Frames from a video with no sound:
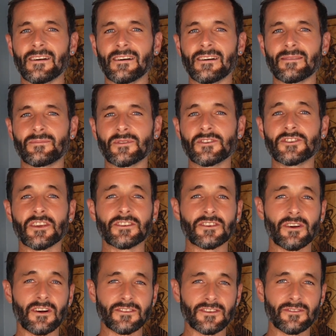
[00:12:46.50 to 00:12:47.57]
Appreciate you
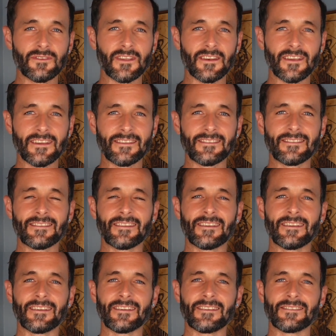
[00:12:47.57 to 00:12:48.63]
all tuning in.
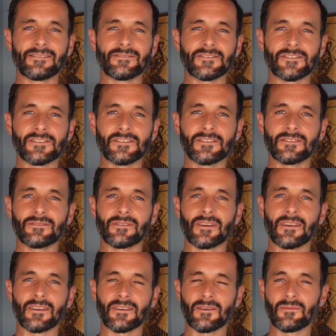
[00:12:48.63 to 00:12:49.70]
Wishing you
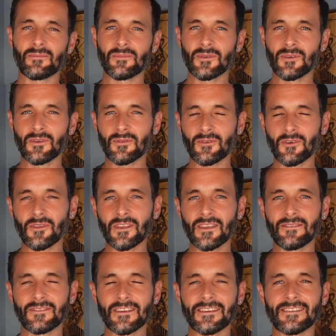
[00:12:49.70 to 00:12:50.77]
a beautiful
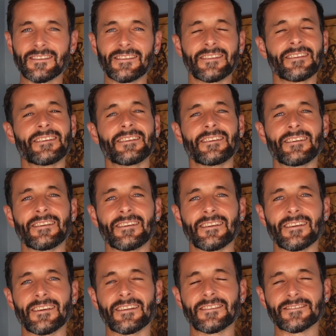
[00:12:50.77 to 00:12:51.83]
evening.
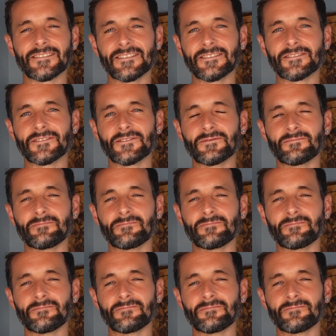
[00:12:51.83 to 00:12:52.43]
See you soon.